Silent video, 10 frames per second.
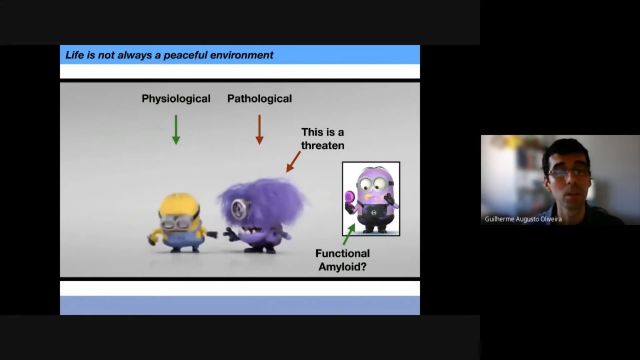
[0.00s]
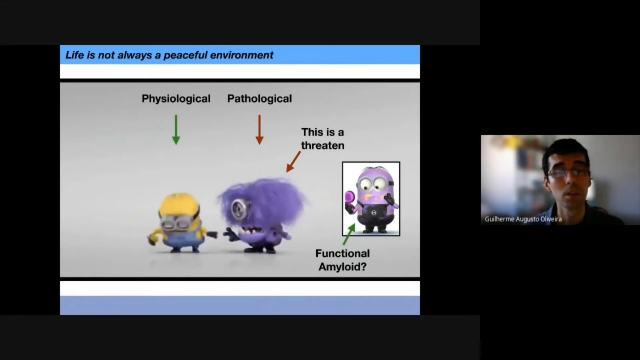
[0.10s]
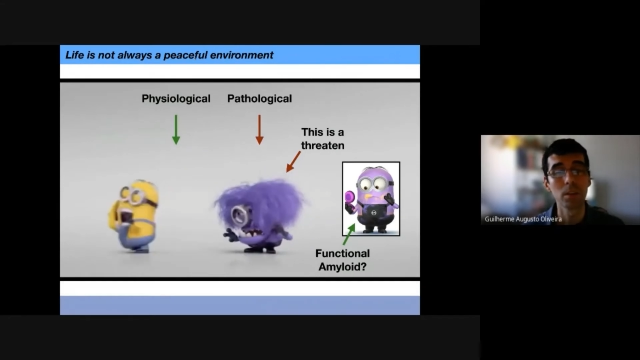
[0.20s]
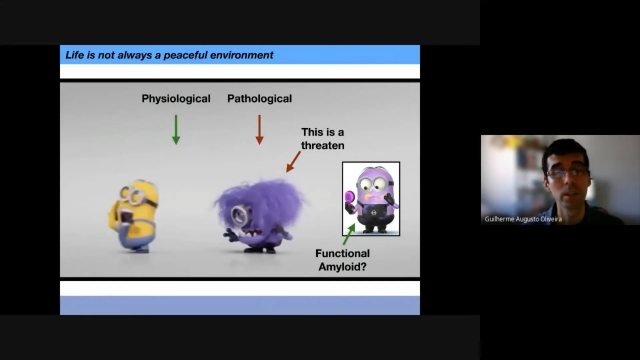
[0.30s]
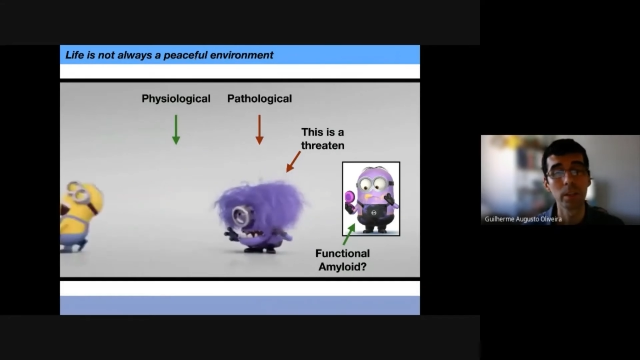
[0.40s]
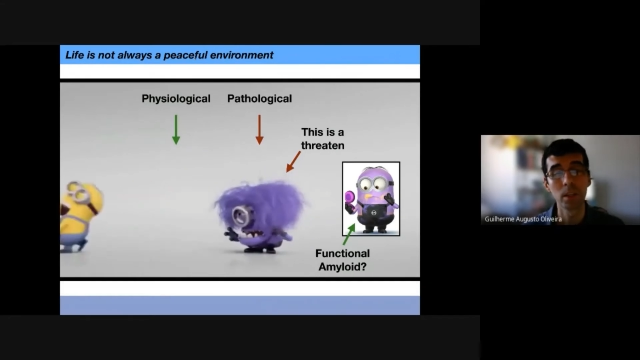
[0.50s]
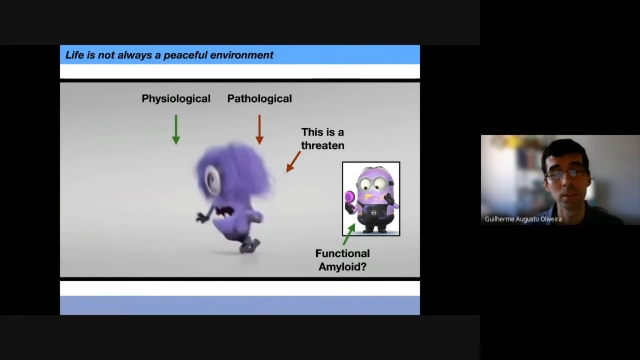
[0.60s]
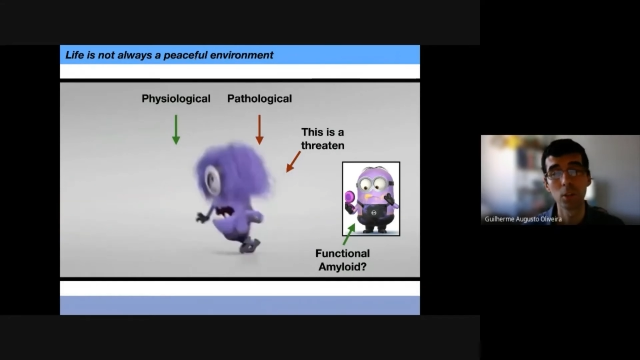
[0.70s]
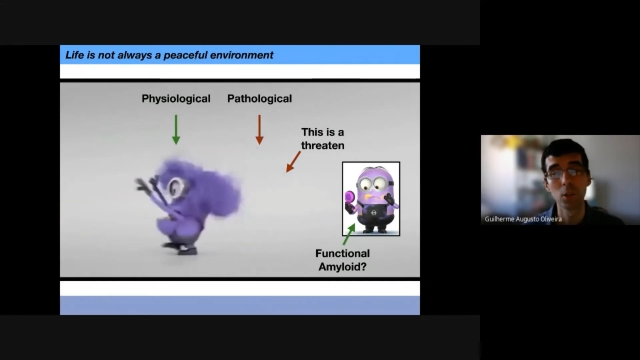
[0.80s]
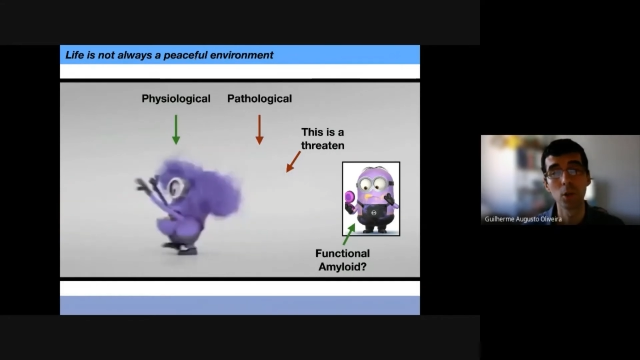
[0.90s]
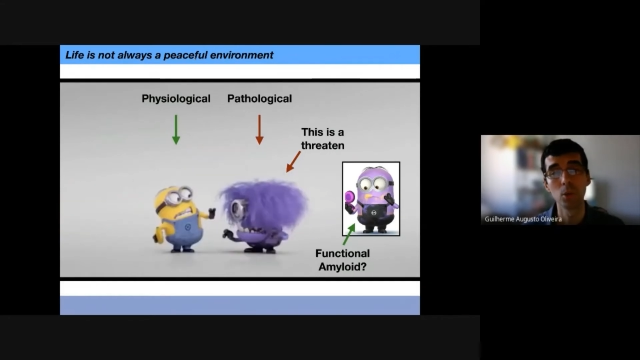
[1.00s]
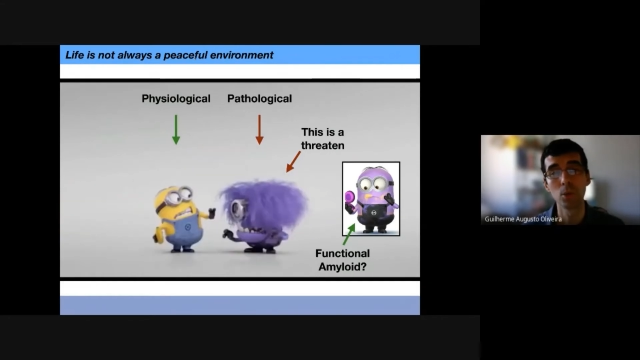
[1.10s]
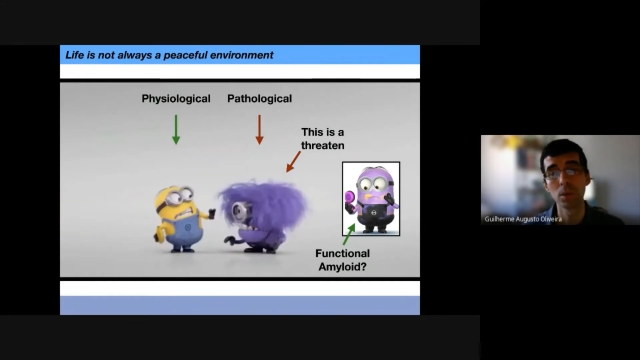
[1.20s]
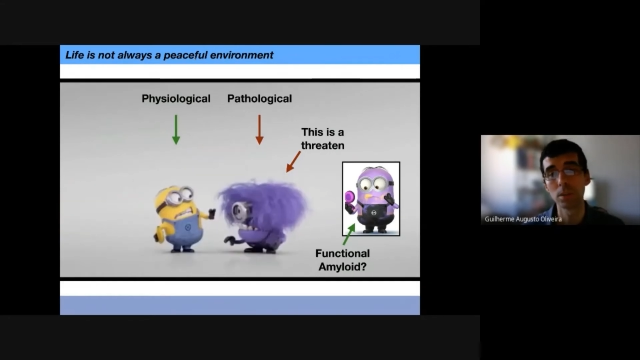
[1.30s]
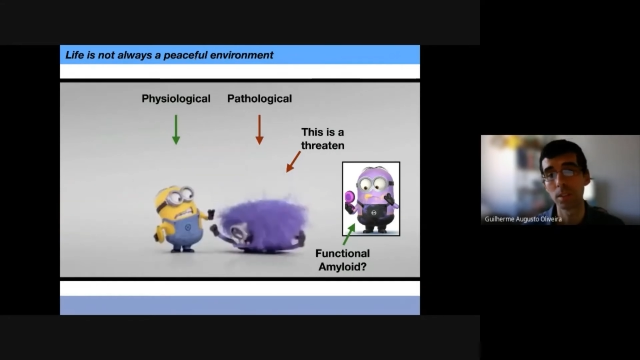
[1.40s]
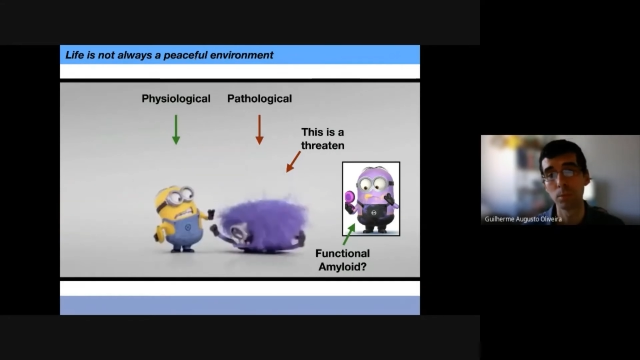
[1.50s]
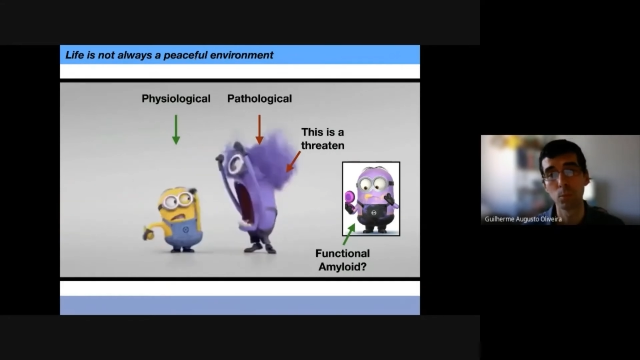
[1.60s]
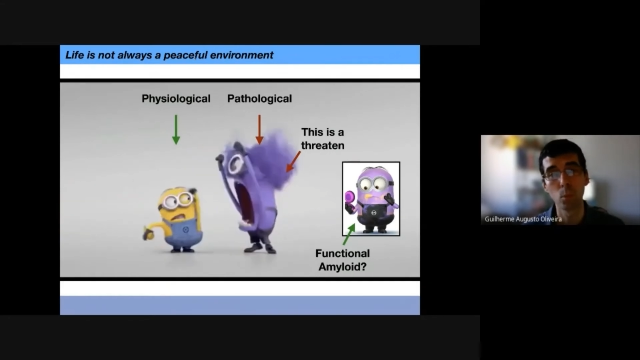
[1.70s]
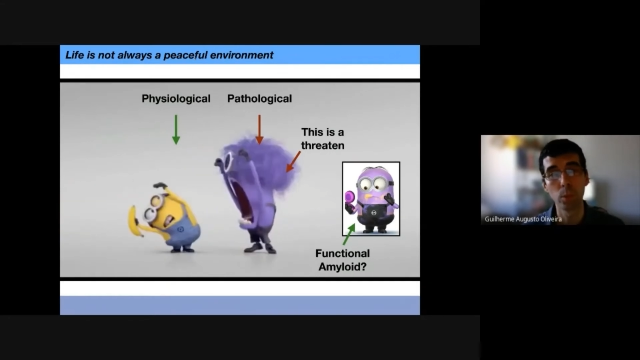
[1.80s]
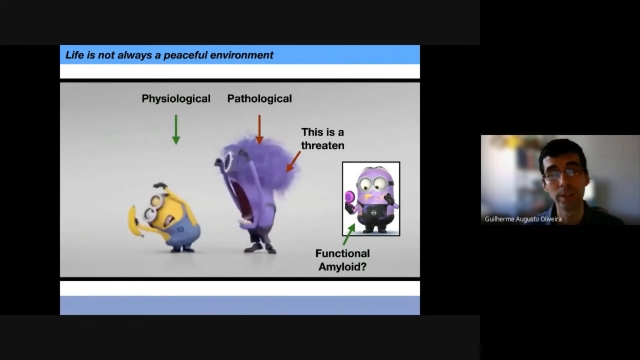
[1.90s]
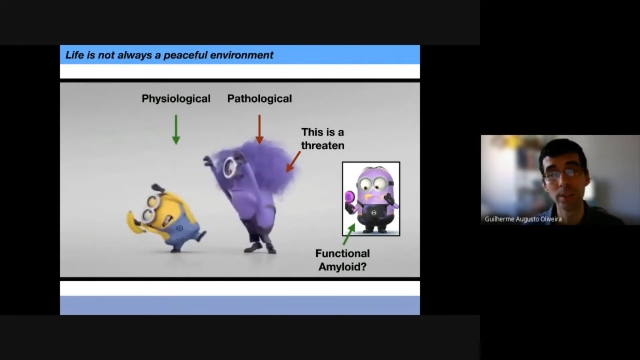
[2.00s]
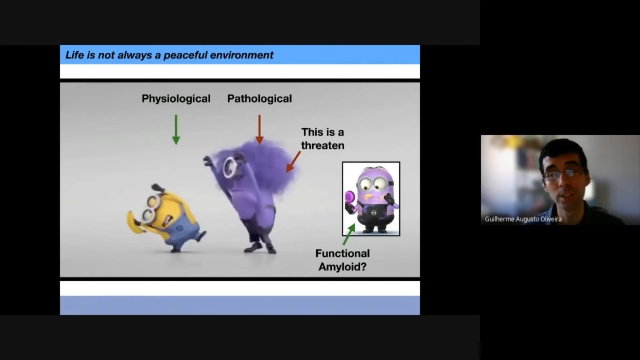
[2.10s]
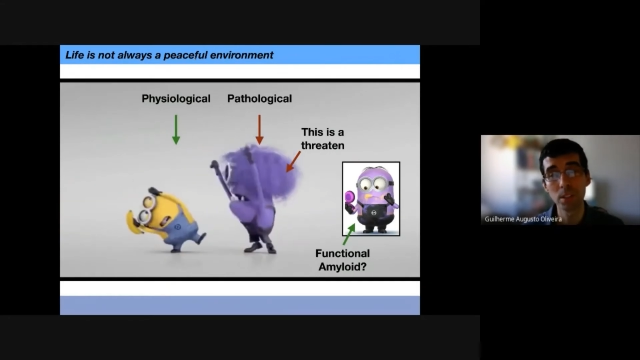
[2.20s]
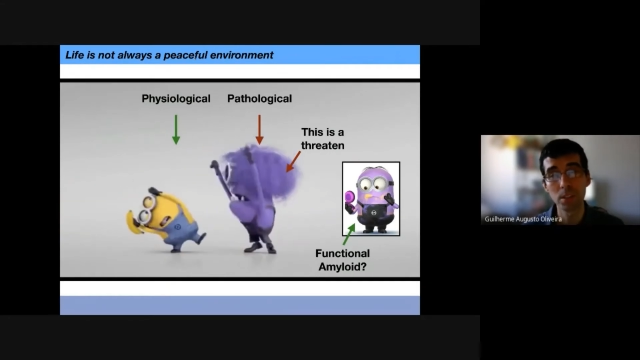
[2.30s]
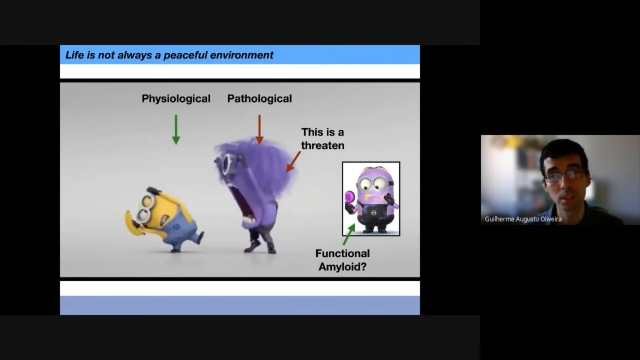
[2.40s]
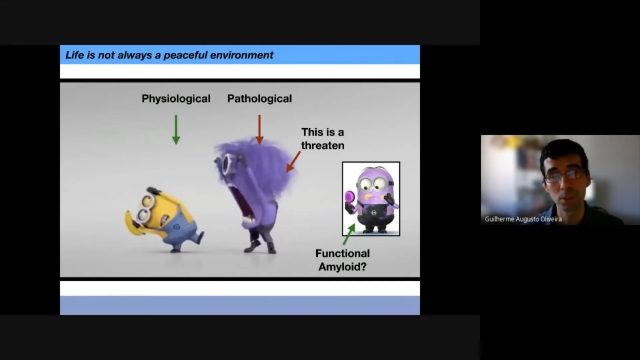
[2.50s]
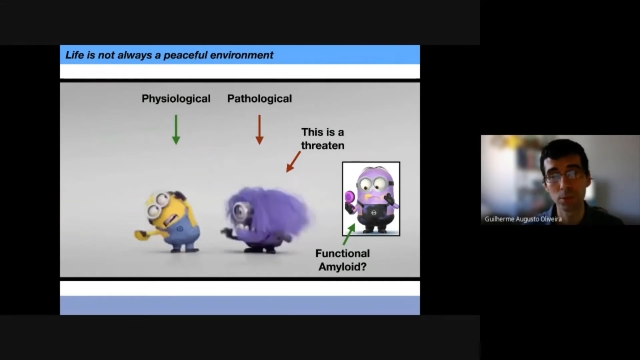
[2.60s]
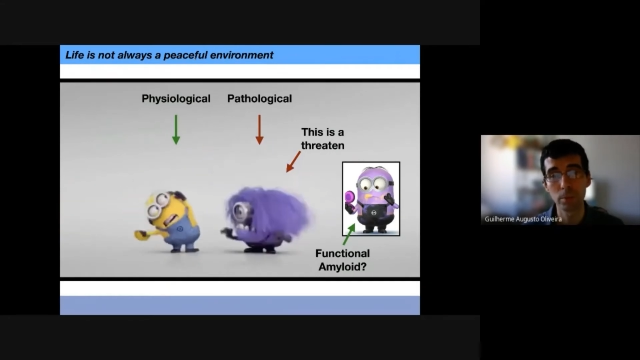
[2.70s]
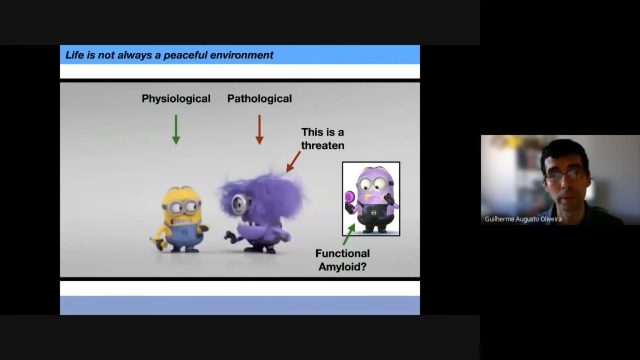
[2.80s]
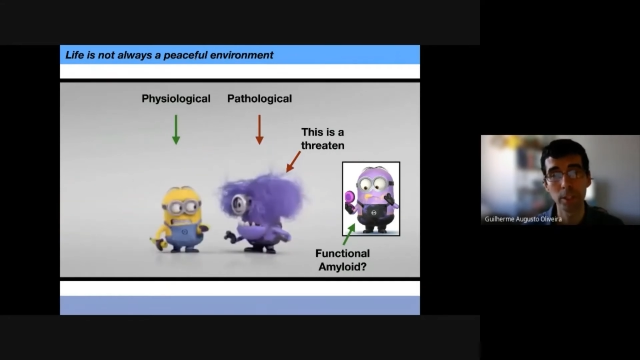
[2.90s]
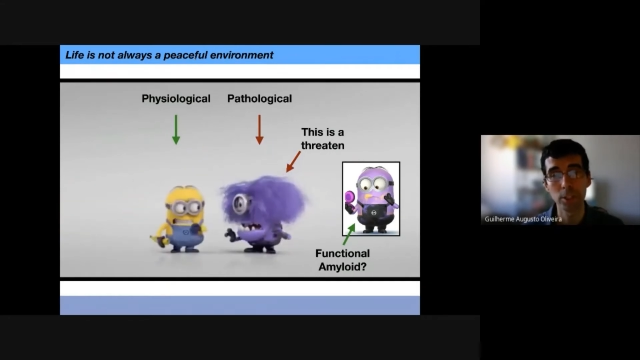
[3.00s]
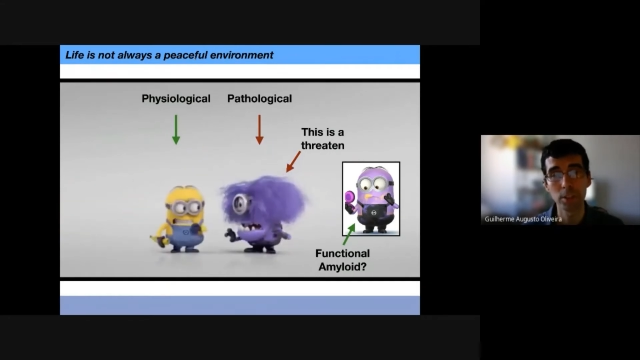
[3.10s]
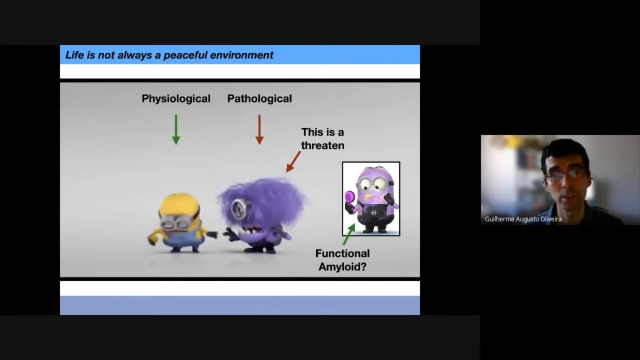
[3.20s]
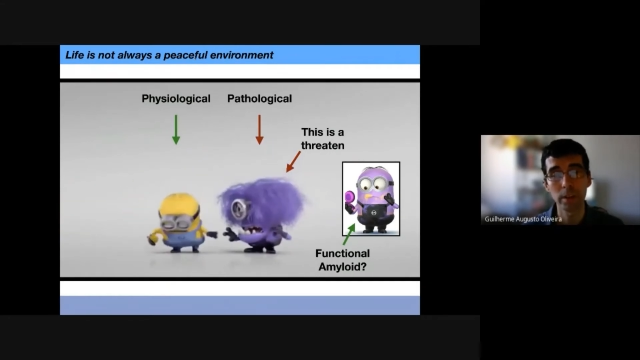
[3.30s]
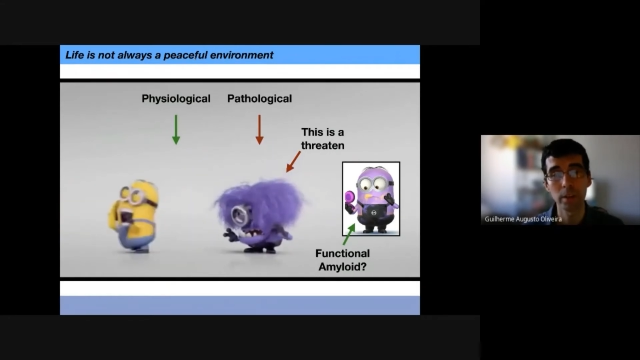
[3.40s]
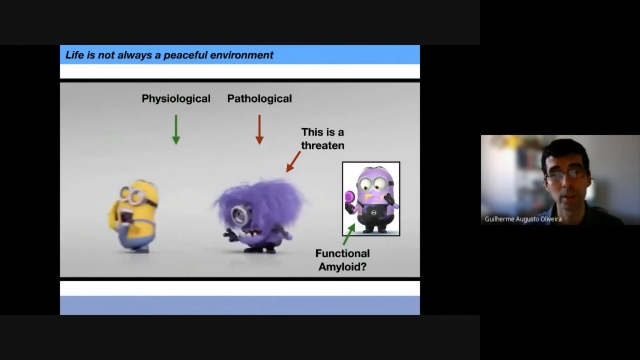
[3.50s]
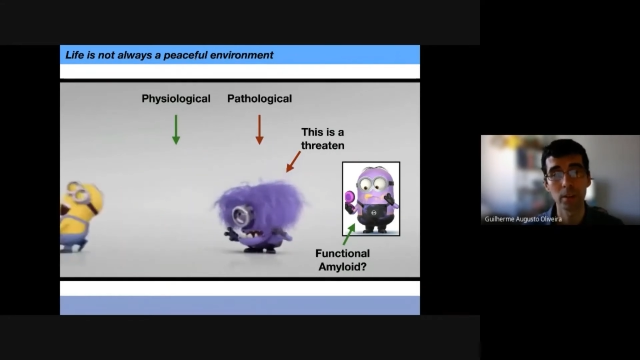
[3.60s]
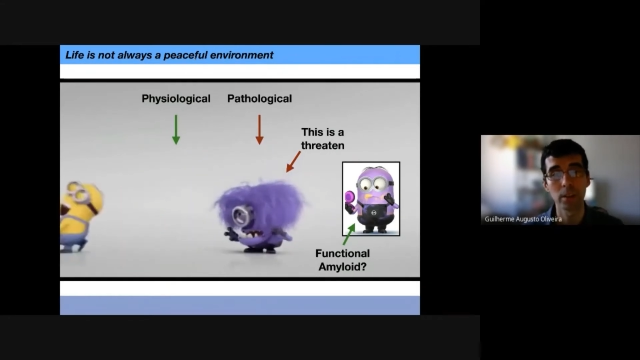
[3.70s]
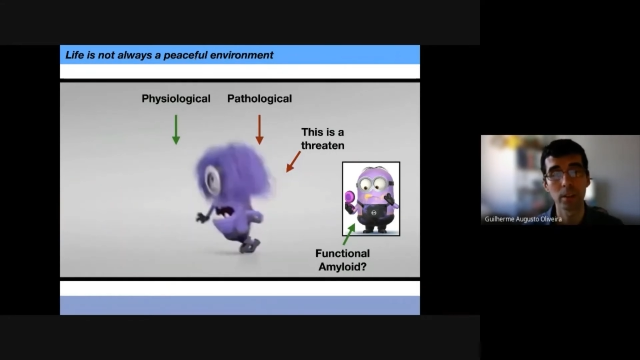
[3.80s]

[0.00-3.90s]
they undergo some weird transformation in their